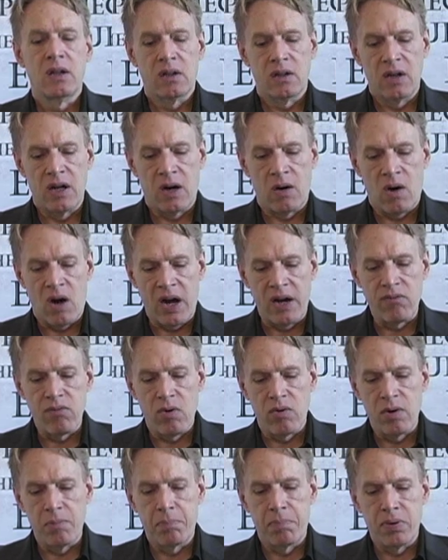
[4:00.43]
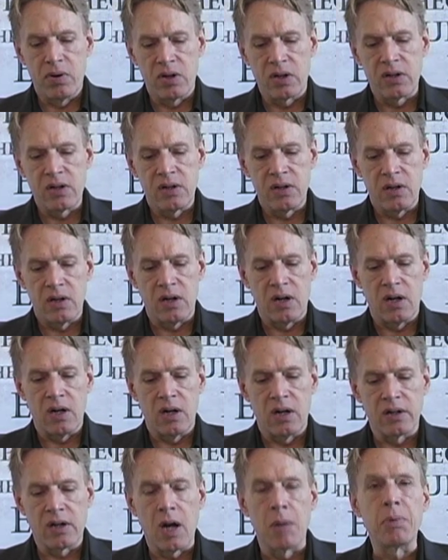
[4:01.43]
Now, I wrote a book
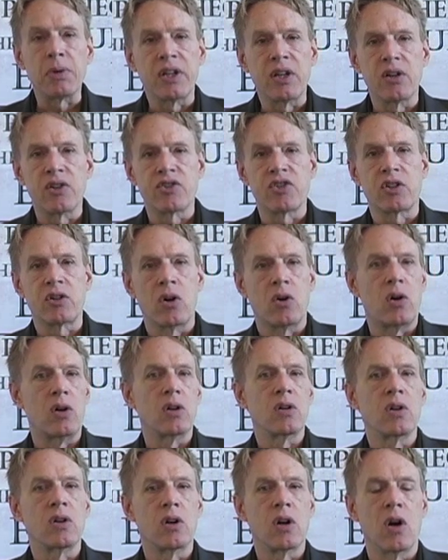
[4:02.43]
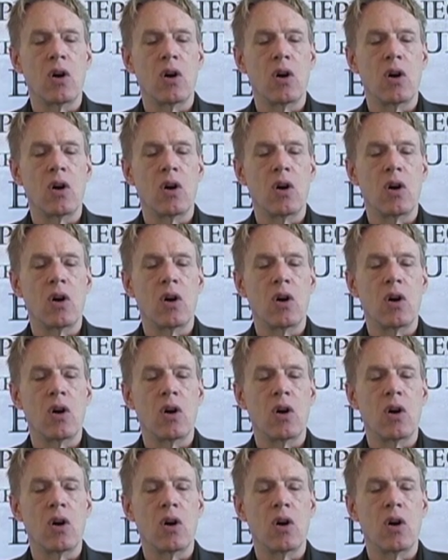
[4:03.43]
a couple of years ago